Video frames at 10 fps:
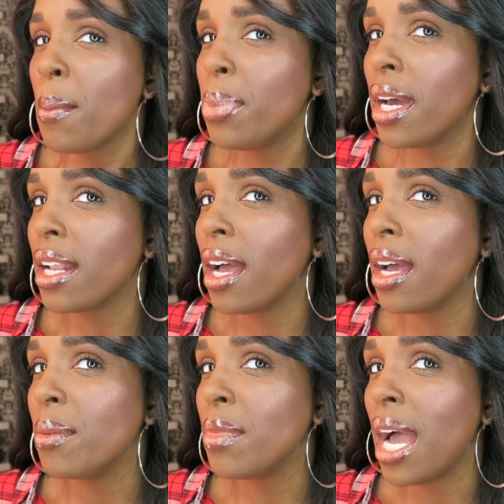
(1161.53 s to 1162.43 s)
But
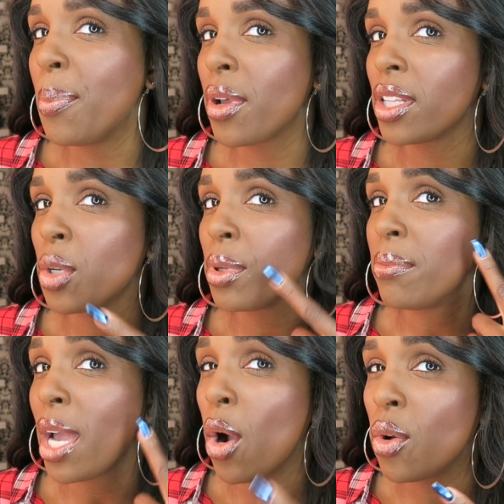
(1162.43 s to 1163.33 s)
um, I put a little bit
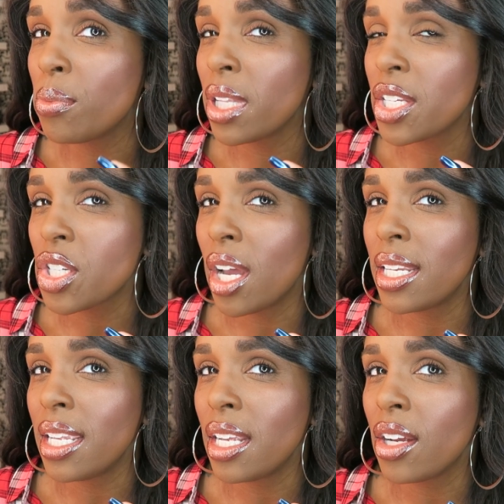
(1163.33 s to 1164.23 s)
of my own blush
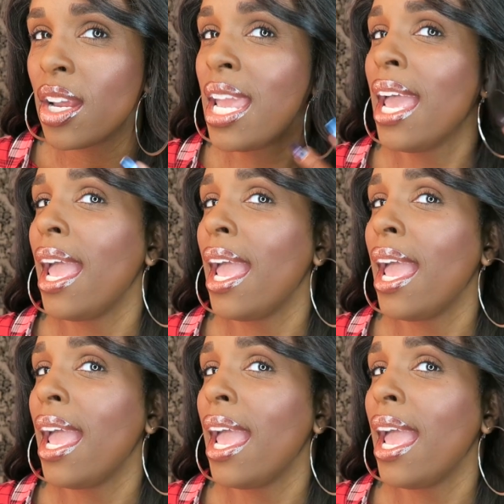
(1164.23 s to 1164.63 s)
on here